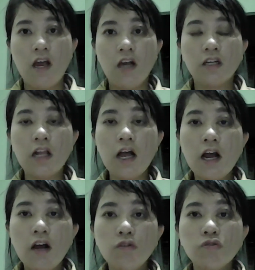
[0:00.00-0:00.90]

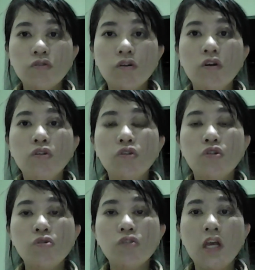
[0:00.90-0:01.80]
Cloud
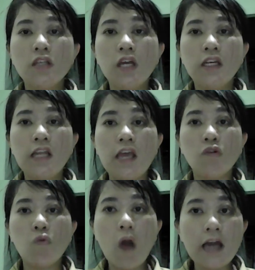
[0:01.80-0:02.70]

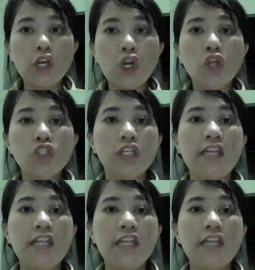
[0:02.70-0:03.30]
2001 noted